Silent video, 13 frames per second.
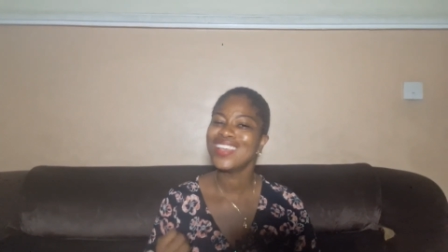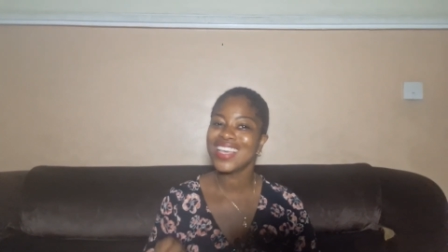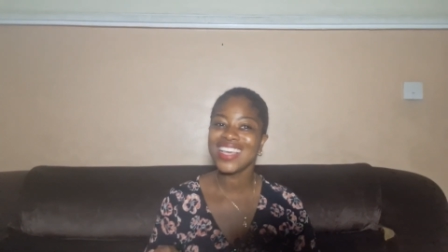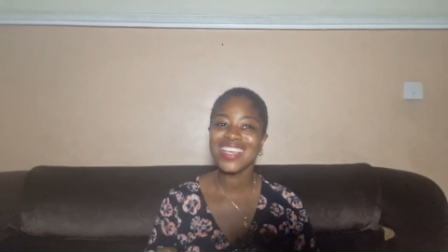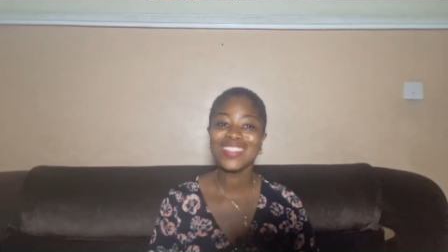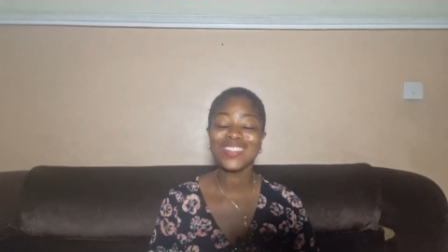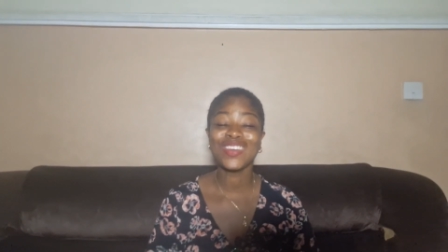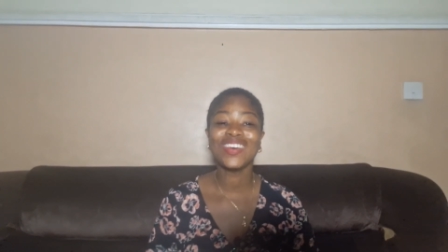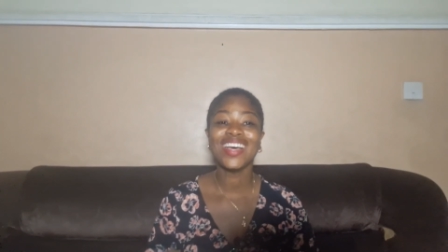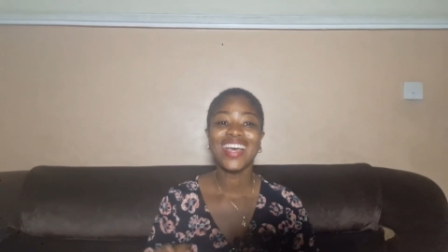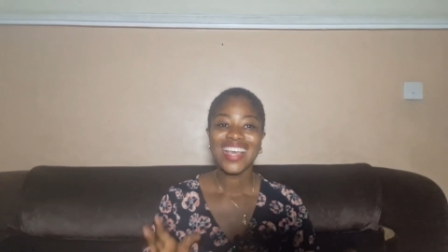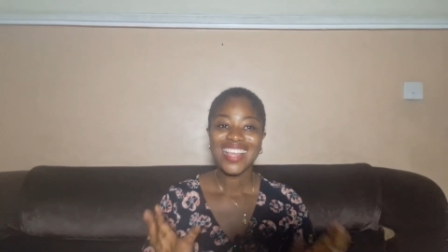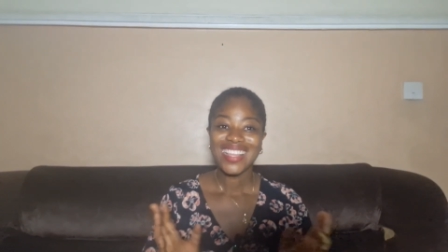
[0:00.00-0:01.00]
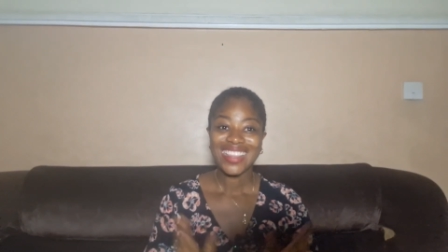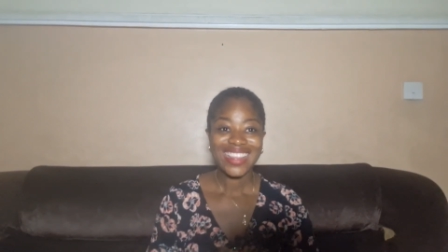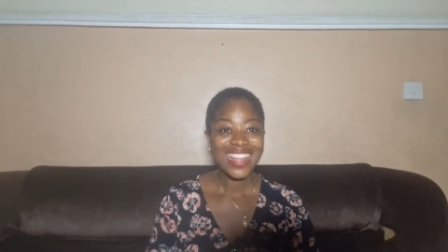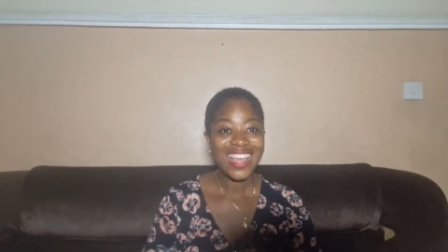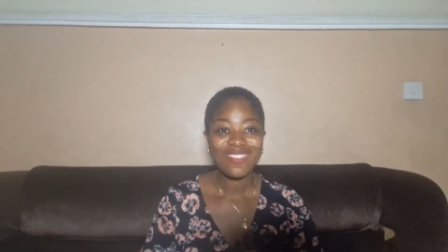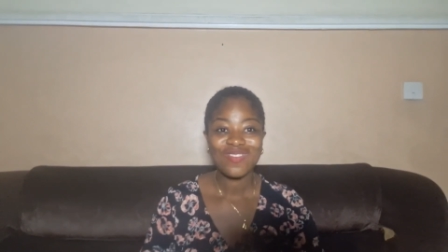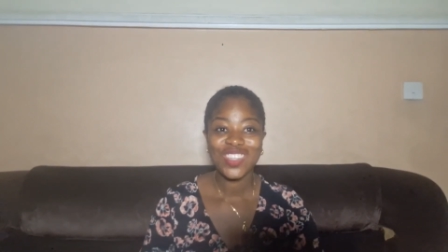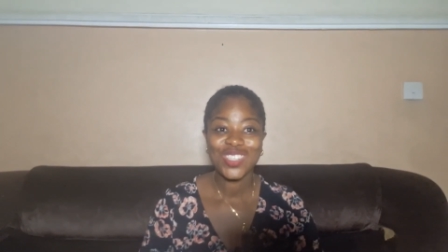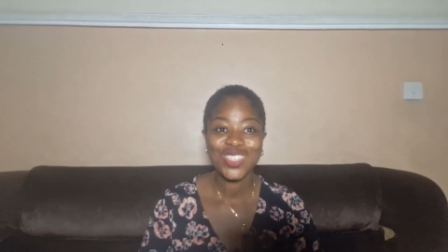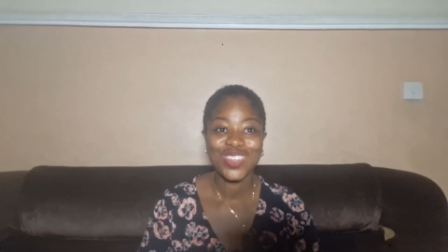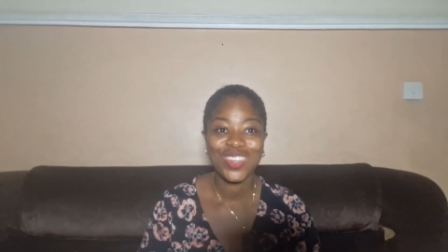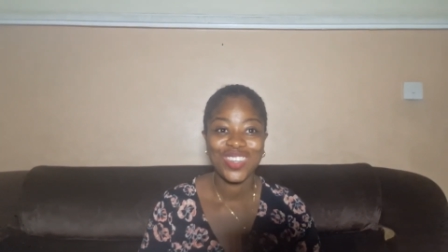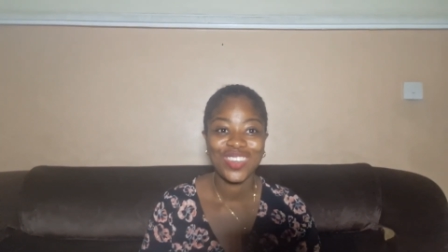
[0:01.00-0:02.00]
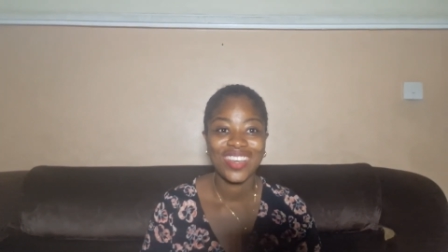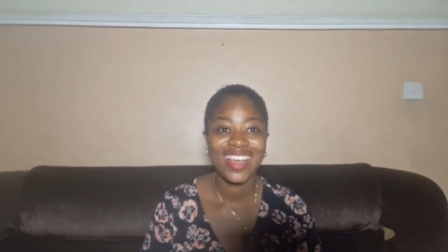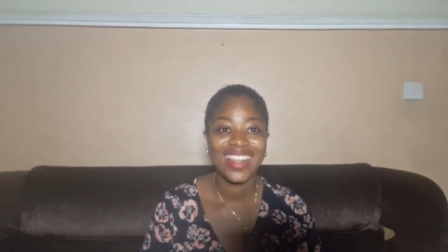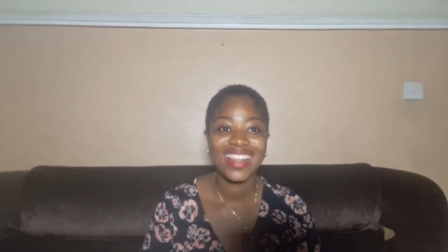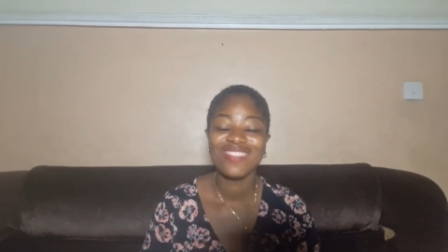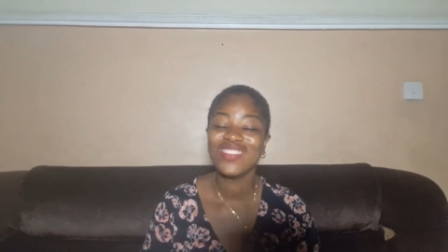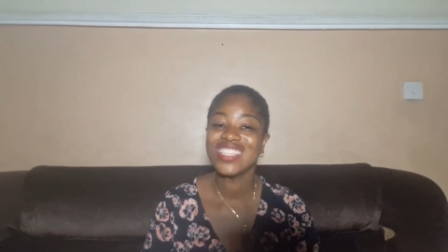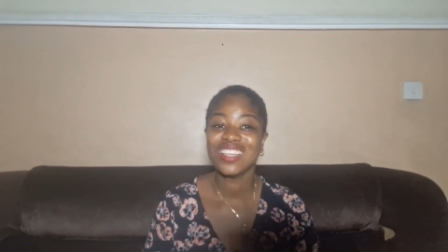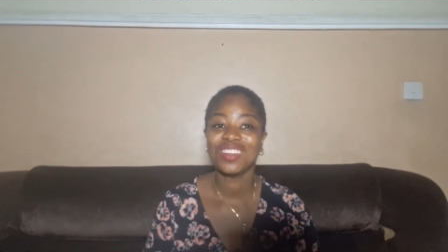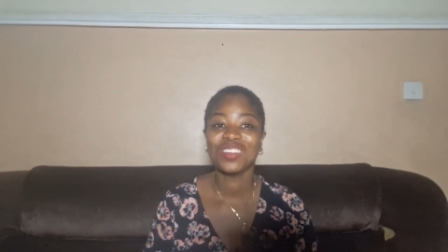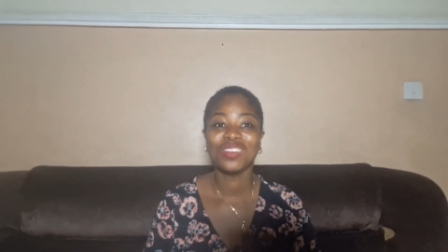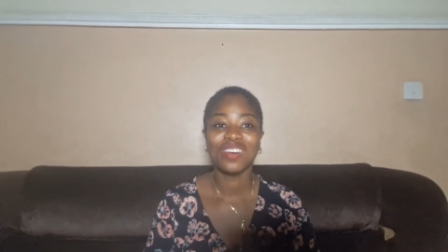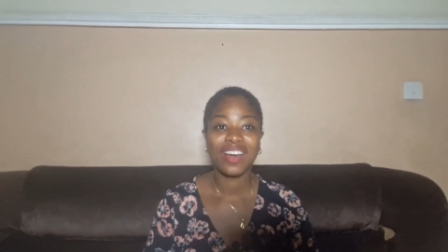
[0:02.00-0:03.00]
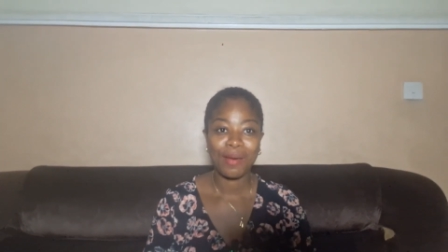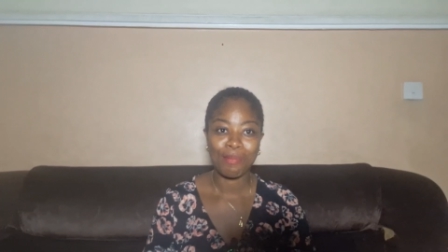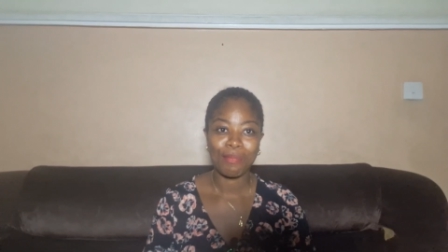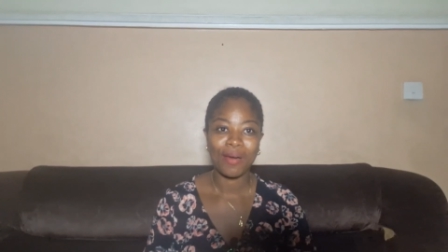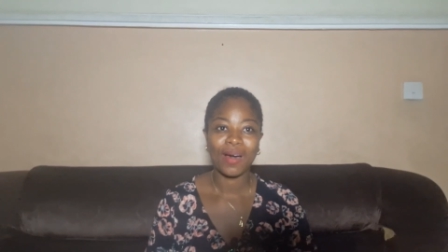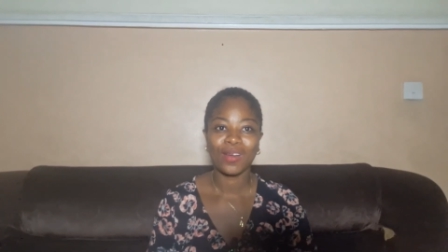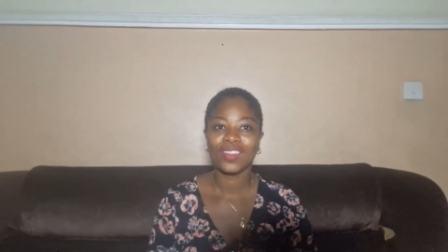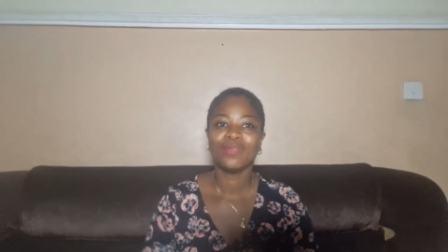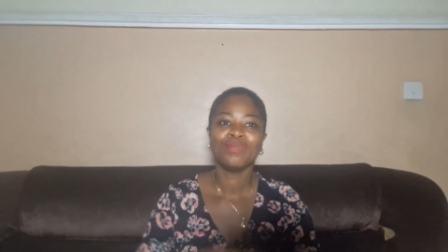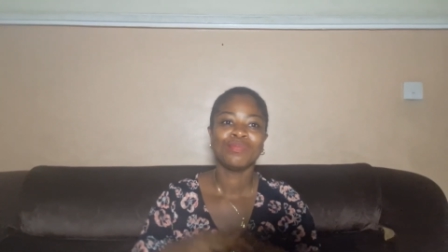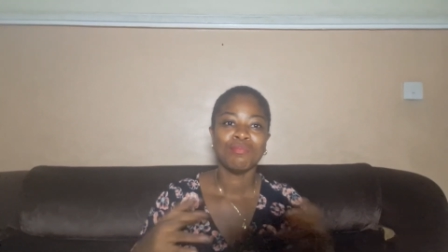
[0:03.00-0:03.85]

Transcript: Okay, so let me tell you about